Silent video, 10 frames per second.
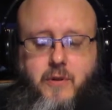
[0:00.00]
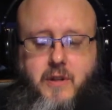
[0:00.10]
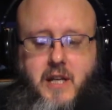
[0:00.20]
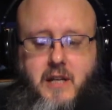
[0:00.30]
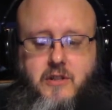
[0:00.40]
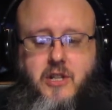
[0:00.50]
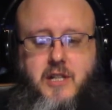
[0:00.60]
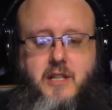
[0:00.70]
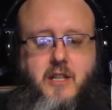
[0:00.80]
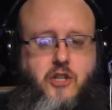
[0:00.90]
where the
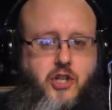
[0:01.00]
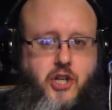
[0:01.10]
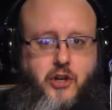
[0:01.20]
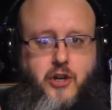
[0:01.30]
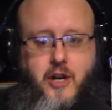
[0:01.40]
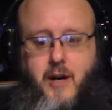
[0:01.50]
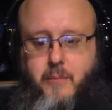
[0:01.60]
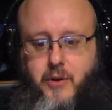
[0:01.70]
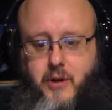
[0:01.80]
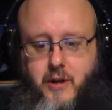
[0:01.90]
sheer number